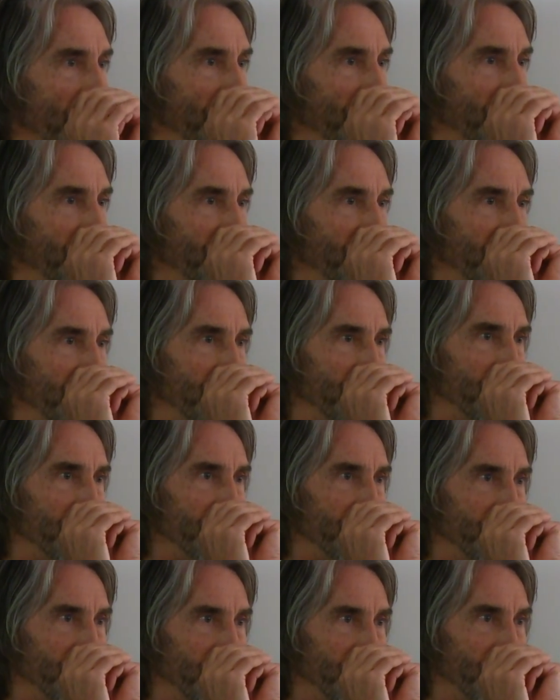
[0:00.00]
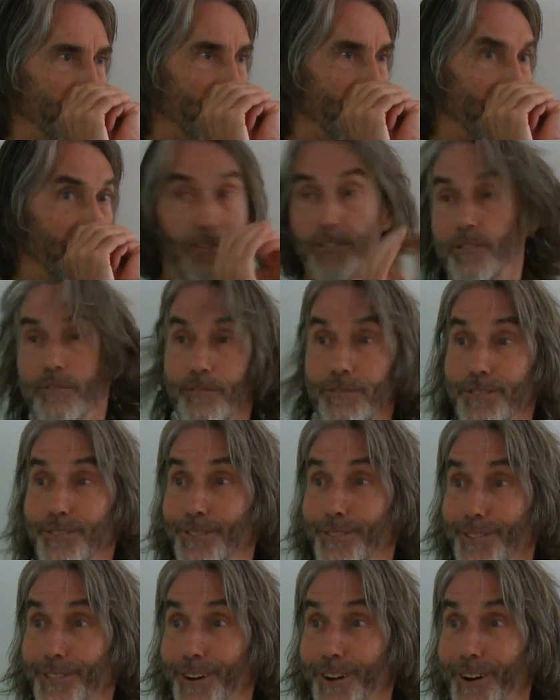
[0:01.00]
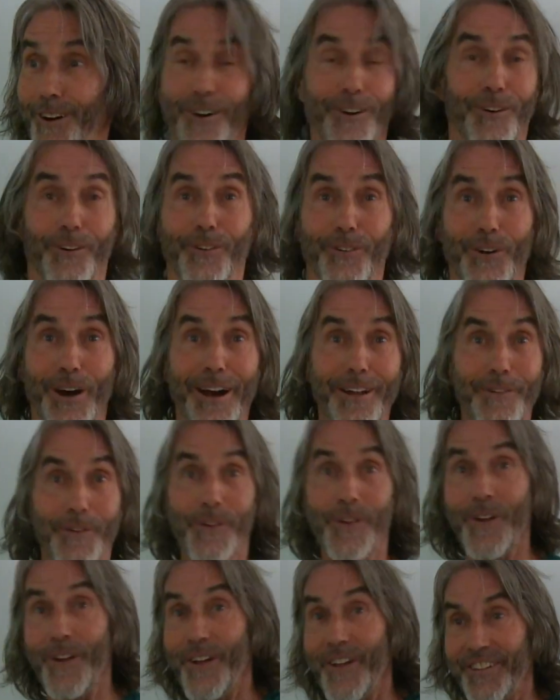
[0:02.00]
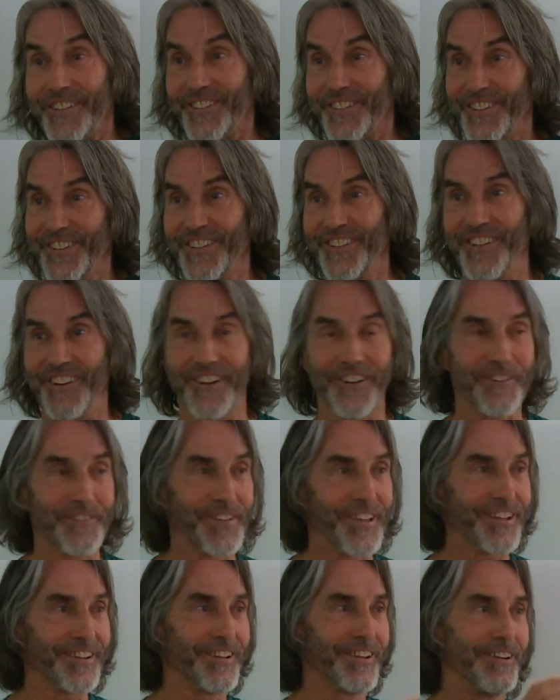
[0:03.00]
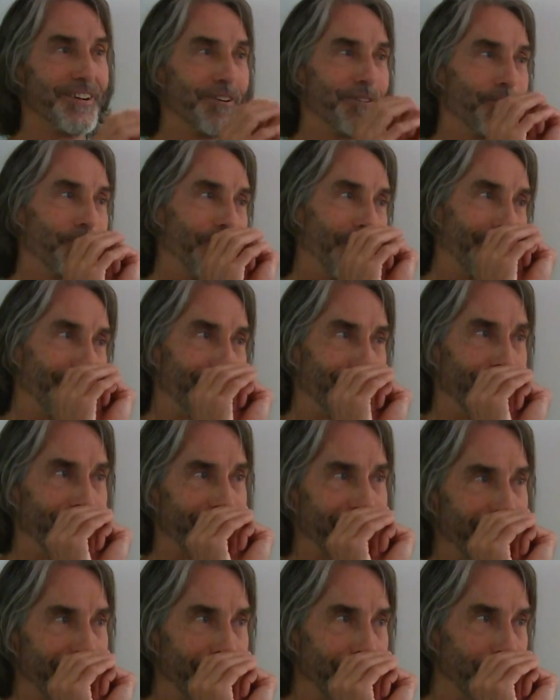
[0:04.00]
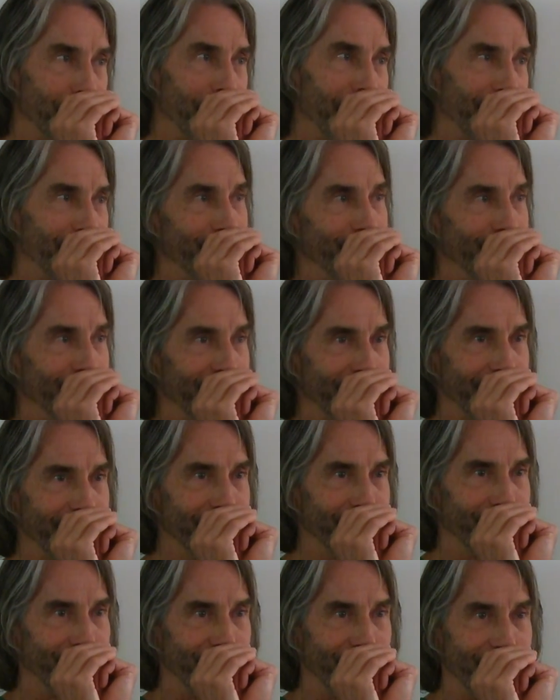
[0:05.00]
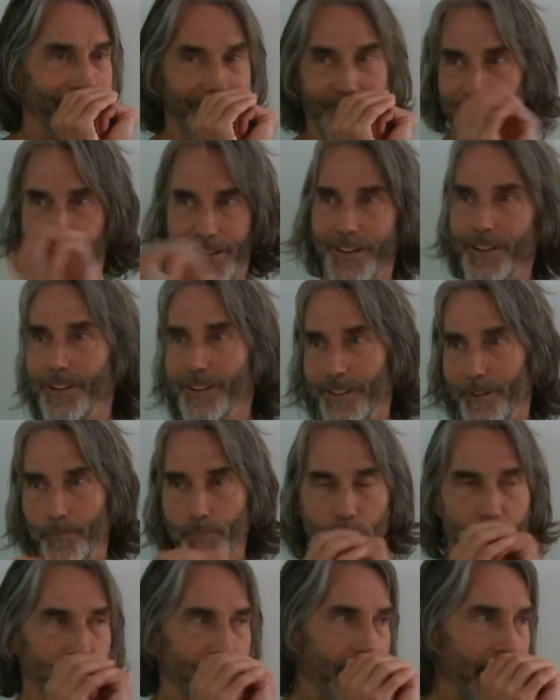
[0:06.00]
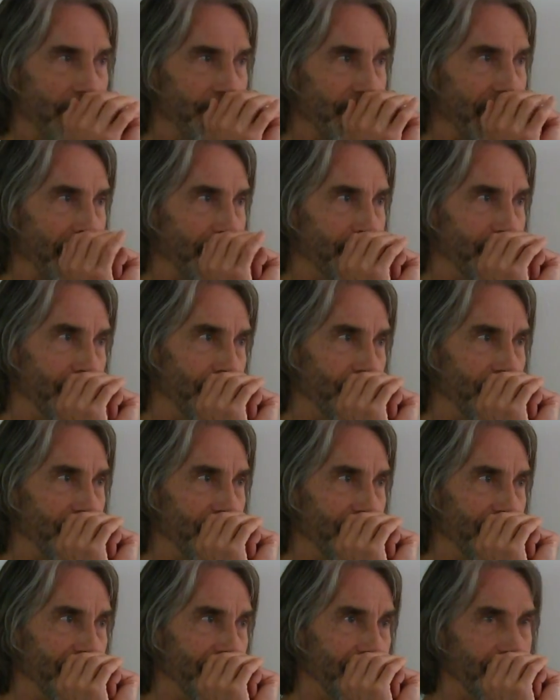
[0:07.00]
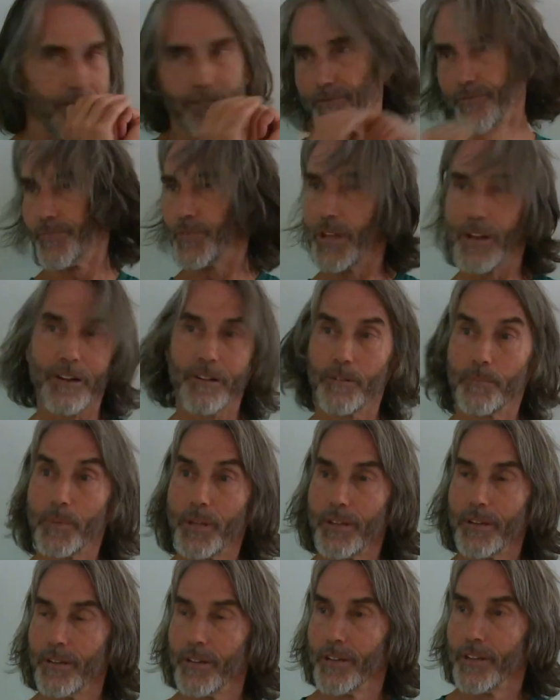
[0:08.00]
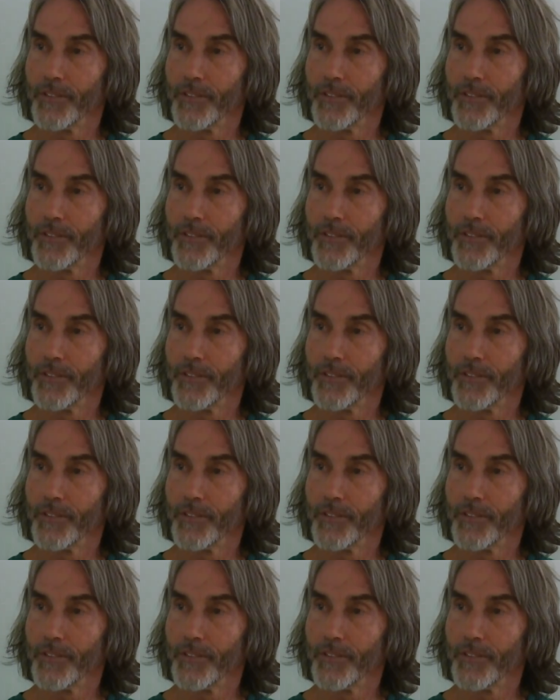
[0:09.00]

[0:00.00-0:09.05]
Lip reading: The seeker is the sought. What hurt? You know what I mean? What's looking is what you're looking for. Put down that DVD. You know what I mean?